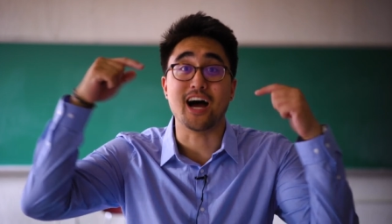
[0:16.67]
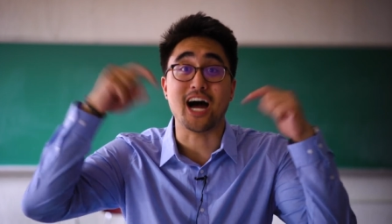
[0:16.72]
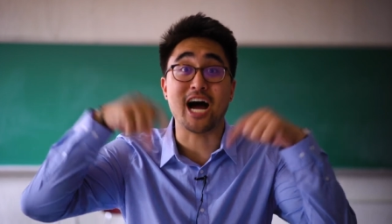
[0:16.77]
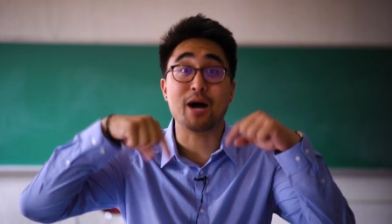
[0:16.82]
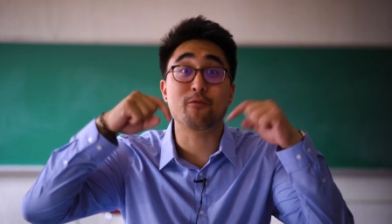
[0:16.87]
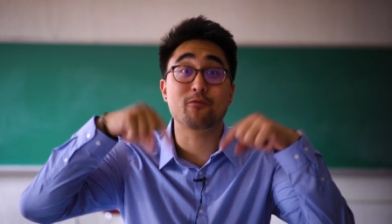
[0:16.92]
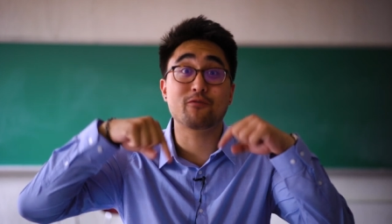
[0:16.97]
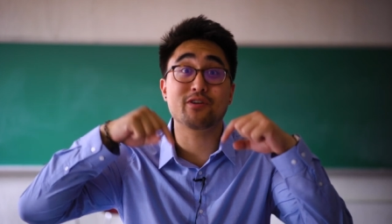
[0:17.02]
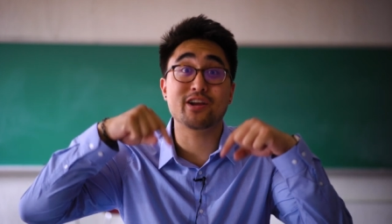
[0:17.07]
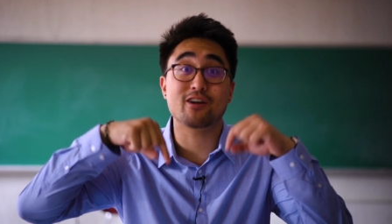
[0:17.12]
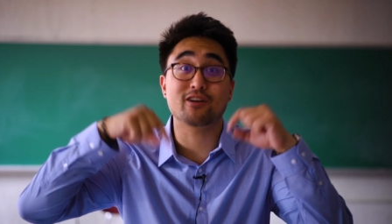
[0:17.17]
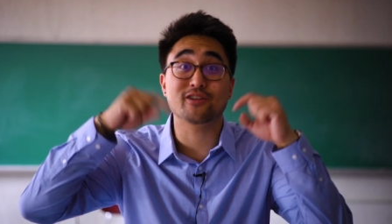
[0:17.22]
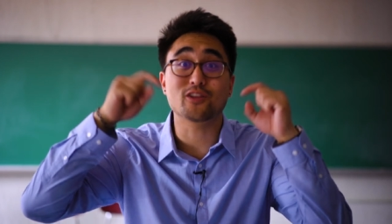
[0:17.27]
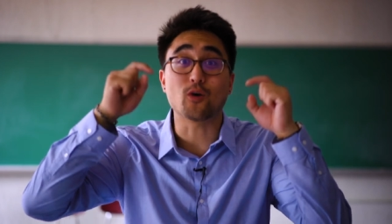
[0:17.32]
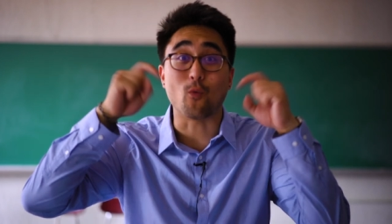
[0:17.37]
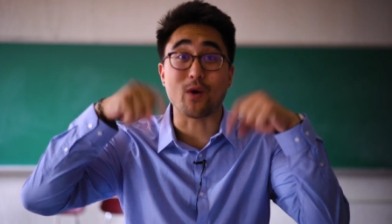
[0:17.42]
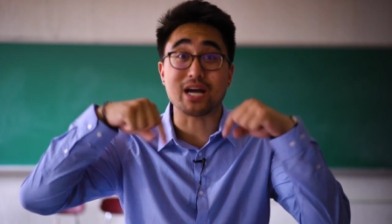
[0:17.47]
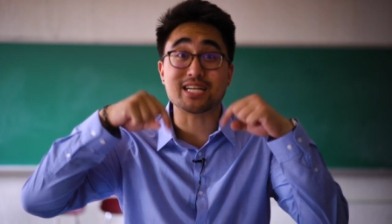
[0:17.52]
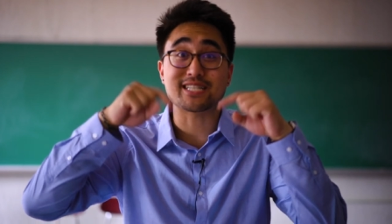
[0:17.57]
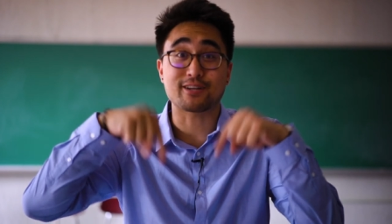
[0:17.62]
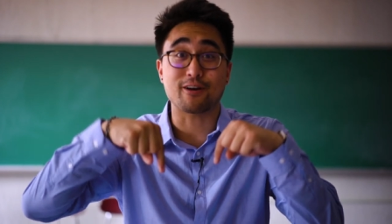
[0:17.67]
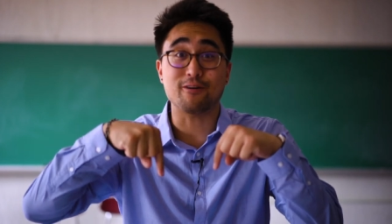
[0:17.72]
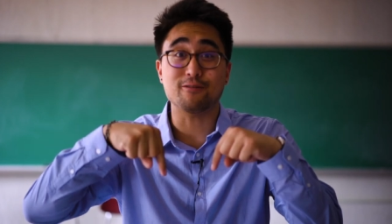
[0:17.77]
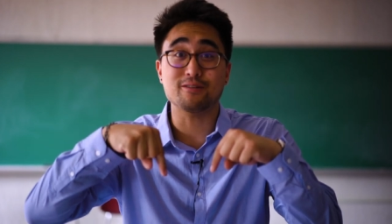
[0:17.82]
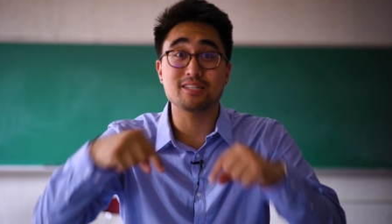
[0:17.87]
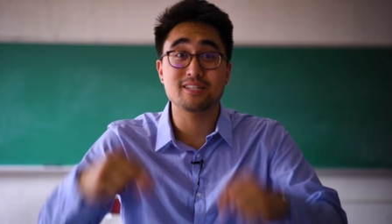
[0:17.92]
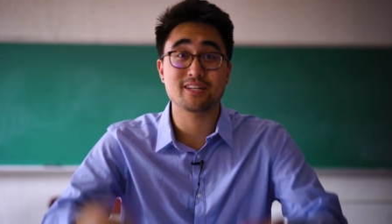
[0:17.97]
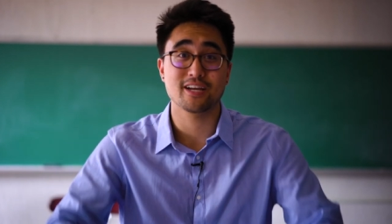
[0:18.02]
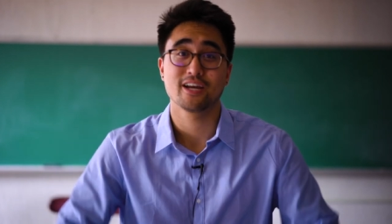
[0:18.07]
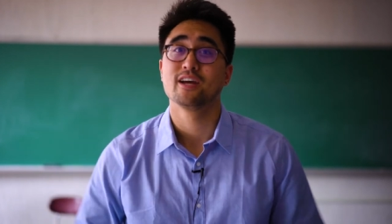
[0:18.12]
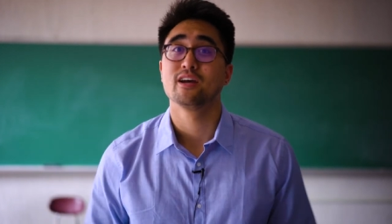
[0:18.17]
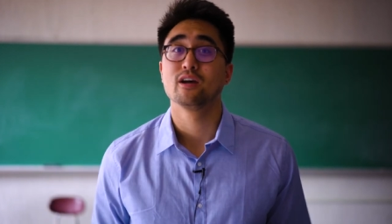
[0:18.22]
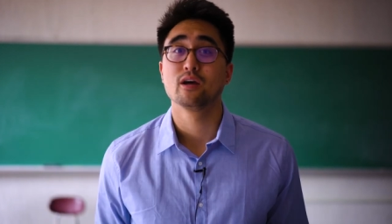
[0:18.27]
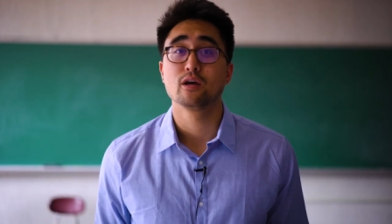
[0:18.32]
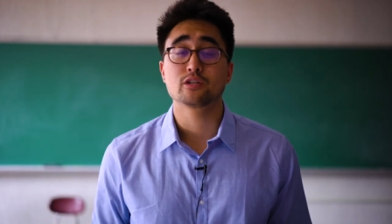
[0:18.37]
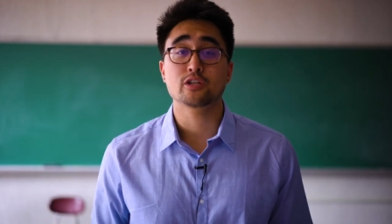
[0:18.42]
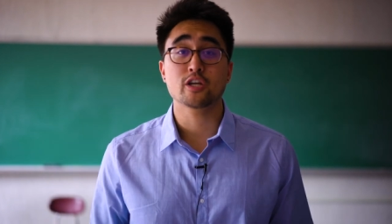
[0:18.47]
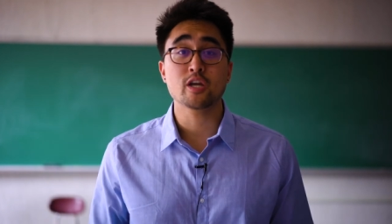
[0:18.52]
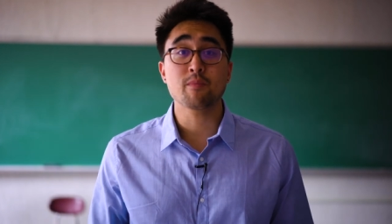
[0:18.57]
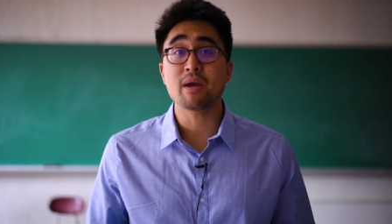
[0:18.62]
I'm over here on the West Coast.
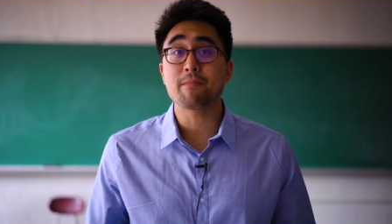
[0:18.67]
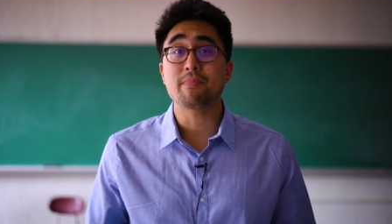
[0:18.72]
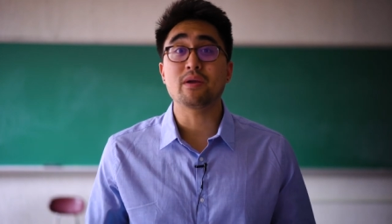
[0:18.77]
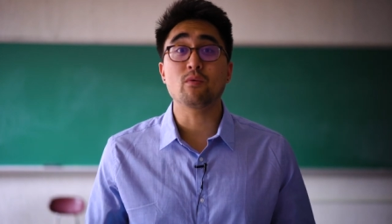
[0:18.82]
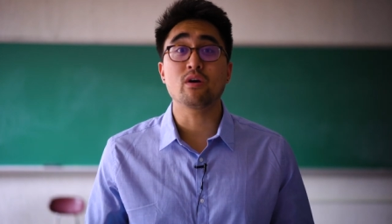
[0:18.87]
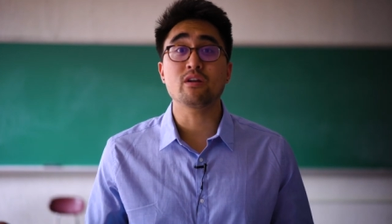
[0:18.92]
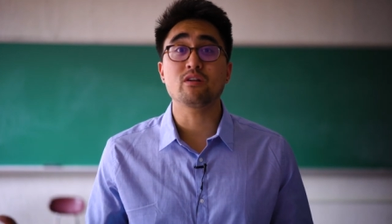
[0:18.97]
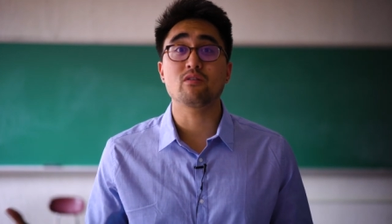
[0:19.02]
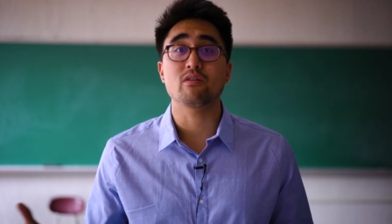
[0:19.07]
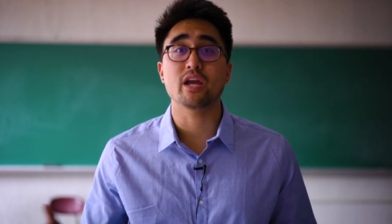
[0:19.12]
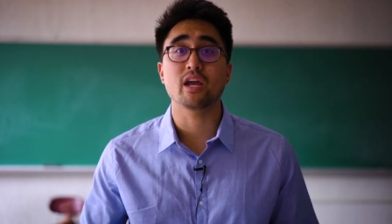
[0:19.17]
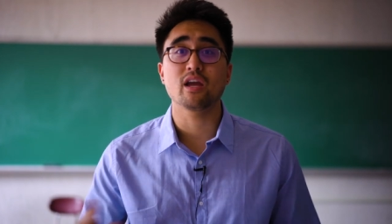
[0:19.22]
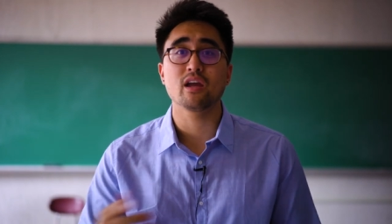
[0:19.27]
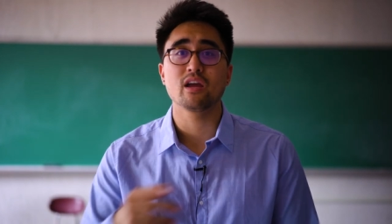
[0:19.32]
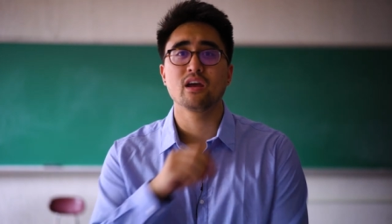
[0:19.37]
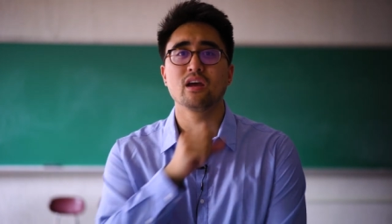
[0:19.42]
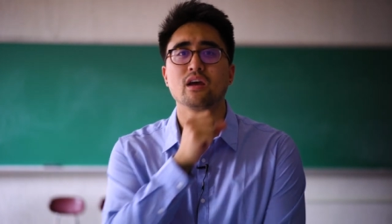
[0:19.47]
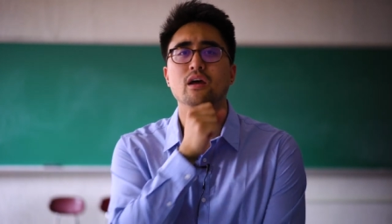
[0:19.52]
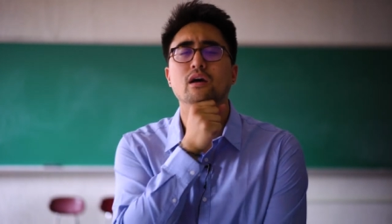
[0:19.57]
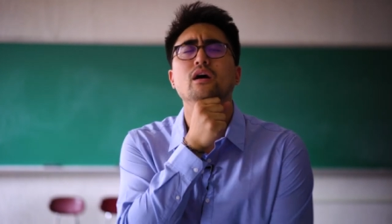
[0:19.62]
So you might be wondering,